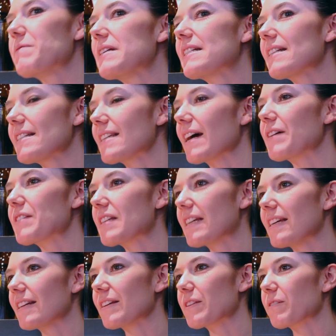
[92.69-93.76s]
We sit down
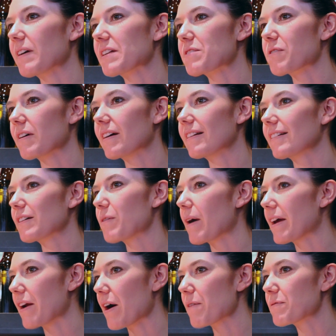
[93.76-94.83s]
to eat in the restaurant
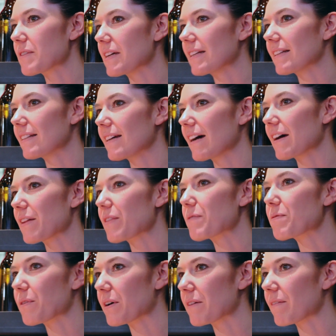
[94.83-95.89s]
quite often,
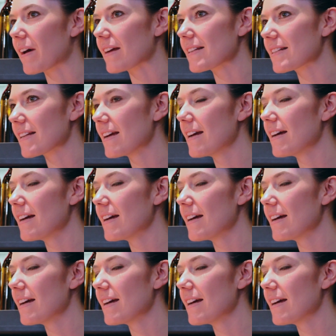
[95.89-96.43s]
the four of us.